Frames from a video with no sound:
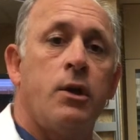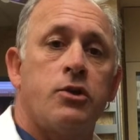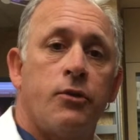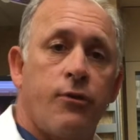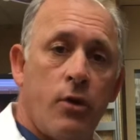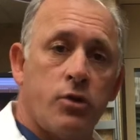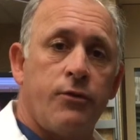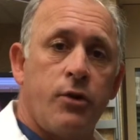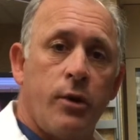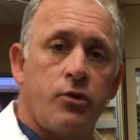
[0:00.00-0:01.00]
So for those of
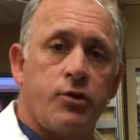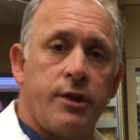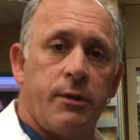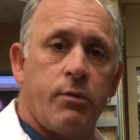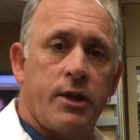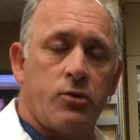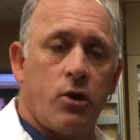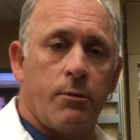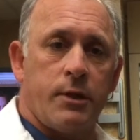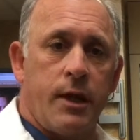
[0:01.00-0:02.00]
you interested in breast
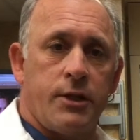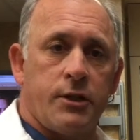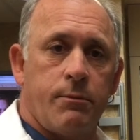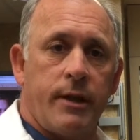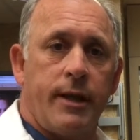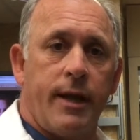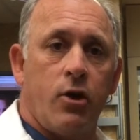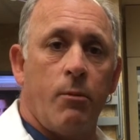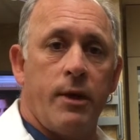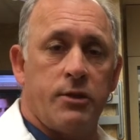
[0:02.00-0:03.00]
augmentation, my
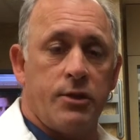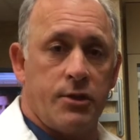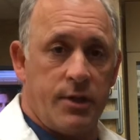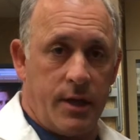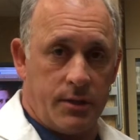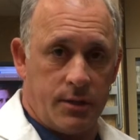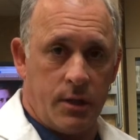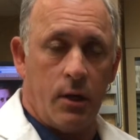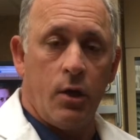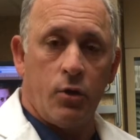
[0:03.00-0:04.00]
take-home message is this:
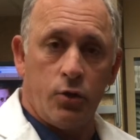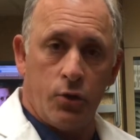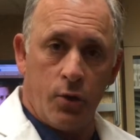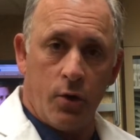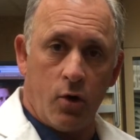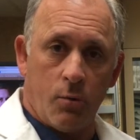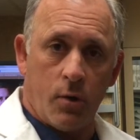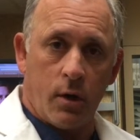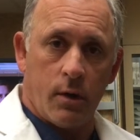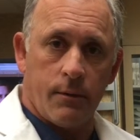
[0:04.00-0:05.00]
do your
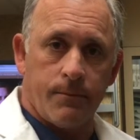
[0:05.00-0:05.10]
homework,